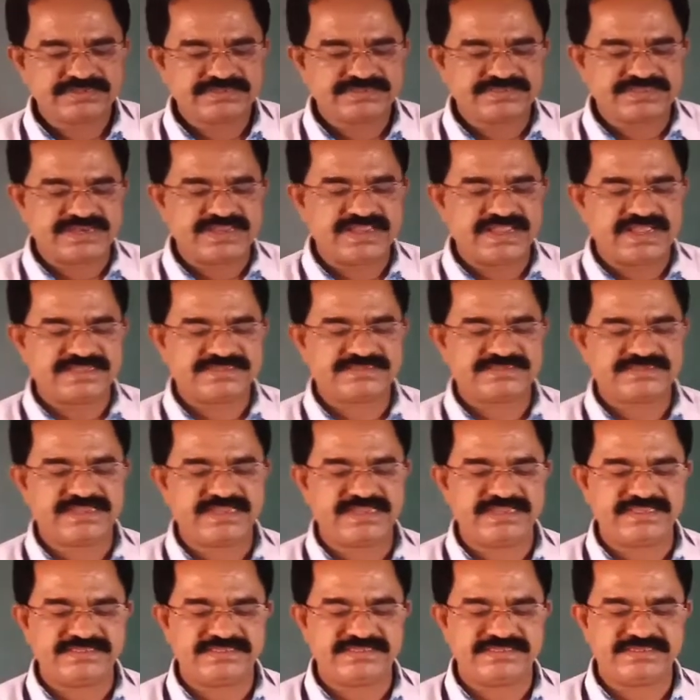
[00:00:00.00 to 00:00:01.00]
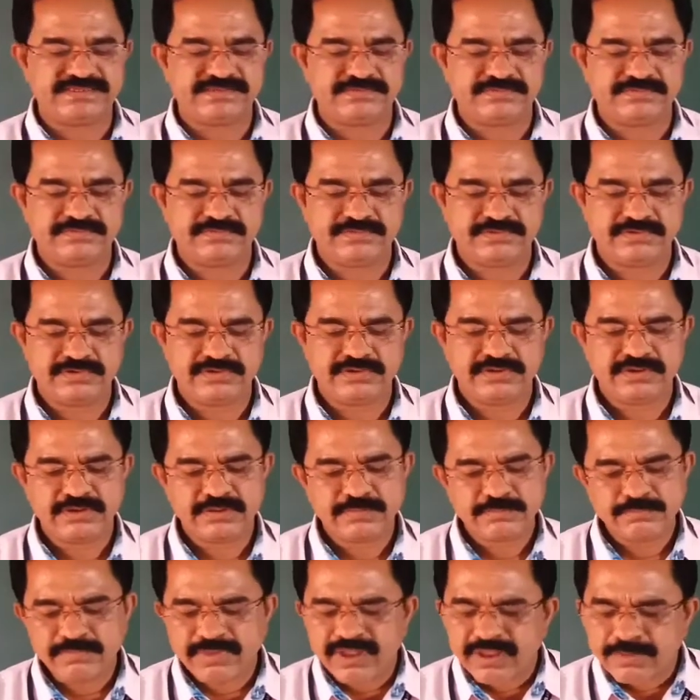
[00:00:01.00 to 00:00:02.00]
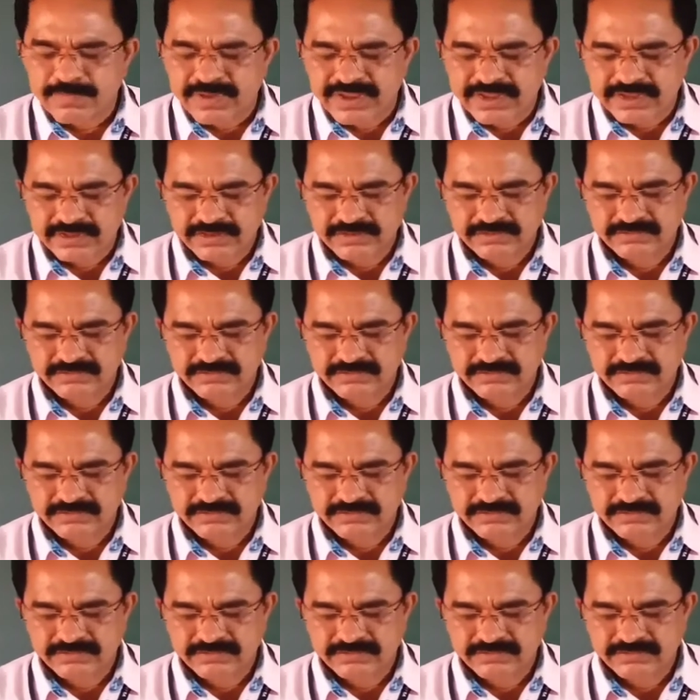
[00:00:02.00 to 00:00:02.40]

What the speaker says: Shreya says, "Maybe.